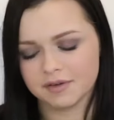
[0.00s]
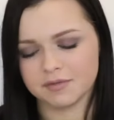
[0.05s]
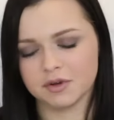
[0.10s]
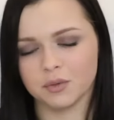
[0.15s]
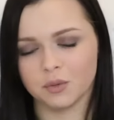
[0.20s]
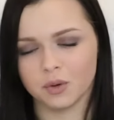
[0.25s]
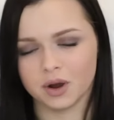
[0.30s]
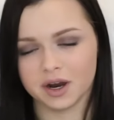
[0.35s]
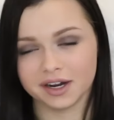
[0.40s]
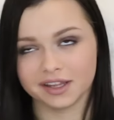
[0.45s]
I've
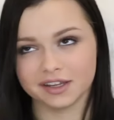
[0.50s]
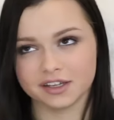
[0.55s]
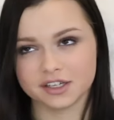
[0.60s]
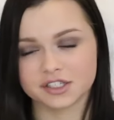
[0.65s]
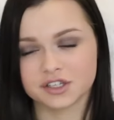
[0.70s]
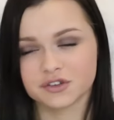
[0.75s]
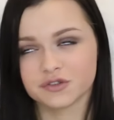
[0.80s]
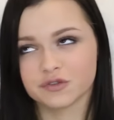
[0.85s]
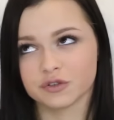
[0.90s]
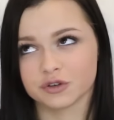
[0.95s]
been wanting
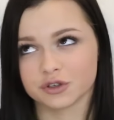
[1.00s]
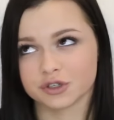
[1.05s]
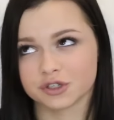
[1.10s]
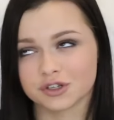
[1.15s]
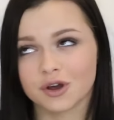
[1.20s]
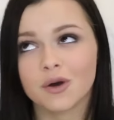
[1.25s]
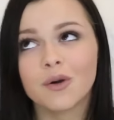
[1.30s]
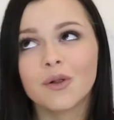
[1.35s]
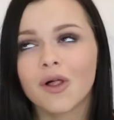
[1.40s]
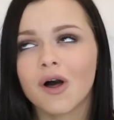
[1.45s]
this for
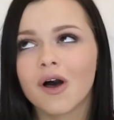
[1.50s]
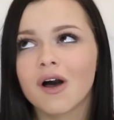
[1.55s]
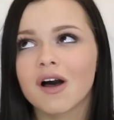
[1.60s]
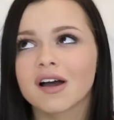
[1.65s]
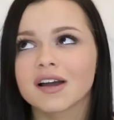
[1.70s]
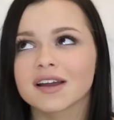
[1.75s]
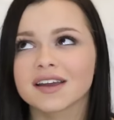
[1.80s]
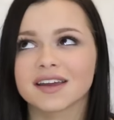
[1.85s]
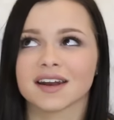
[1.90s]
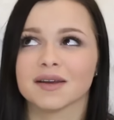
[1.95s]
so
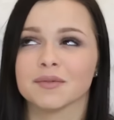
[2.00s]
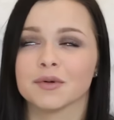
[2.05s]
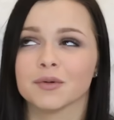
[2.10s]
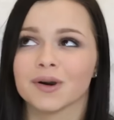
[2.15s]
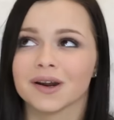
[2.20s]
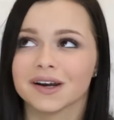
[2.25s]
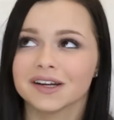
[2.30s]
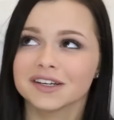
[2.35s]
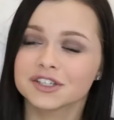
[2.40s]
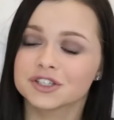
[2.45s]
long and I've been
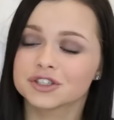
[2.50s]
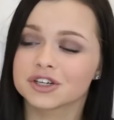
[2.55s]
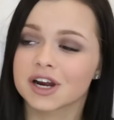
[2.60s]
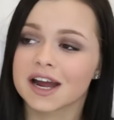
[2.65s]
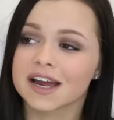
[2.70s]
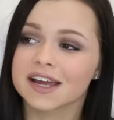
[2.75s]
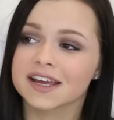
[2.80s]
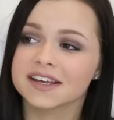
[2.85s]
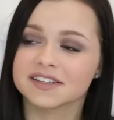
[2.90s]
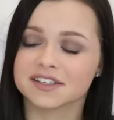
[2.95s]
wanting to
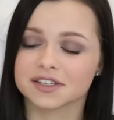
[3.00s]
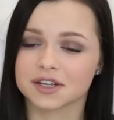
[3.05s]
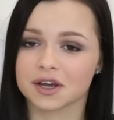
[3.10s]
try it,